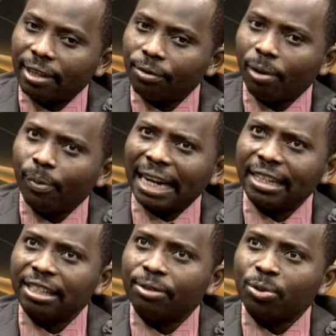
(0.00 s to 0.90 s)
it's difficult, but I
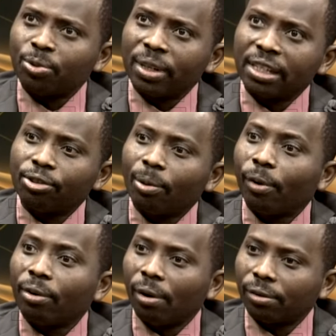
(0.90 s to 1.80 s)
think the responsibility is
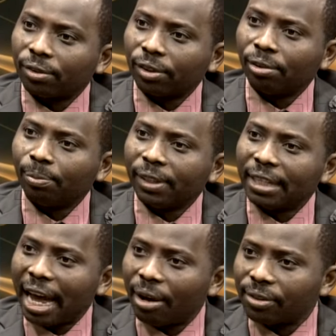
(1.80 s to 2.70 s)
upon us, you know,
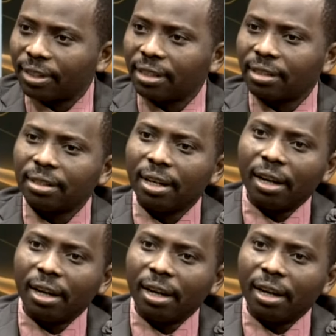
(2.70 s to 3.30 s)
media houses,